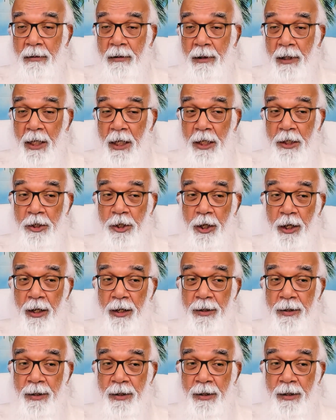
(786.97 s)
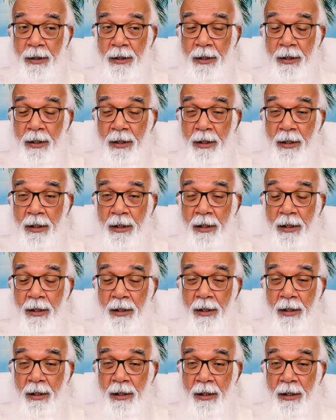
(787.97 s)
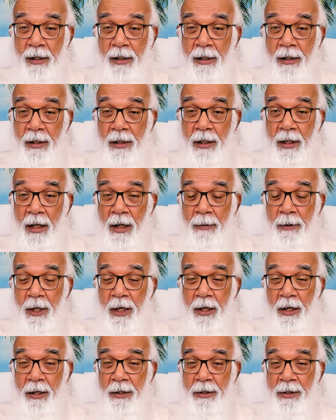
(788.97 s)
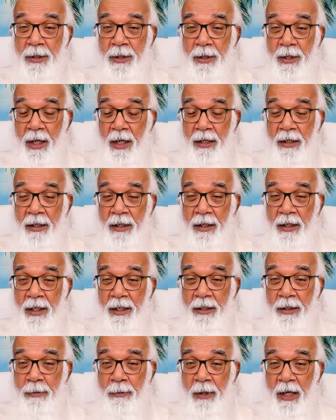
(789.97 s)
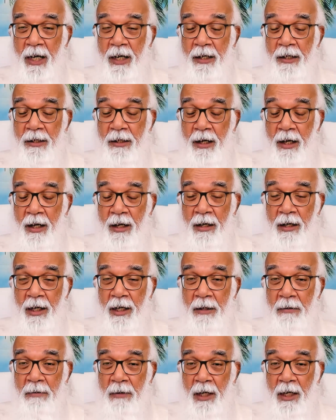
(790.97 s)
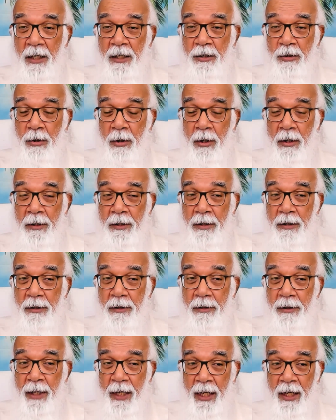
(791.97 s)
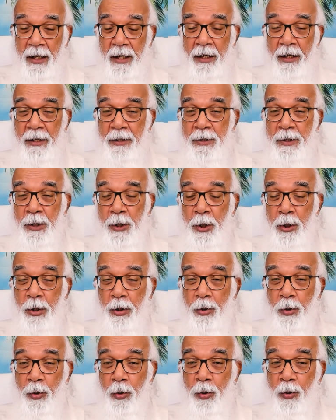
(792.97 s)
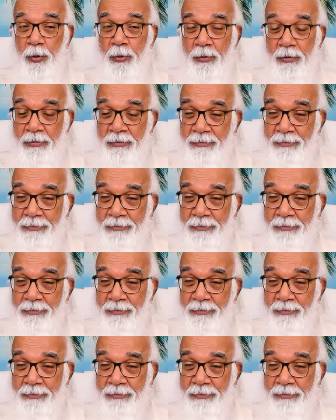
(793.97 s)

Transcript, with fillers: teaches, come on, son and my darling, my daughter, here is your room.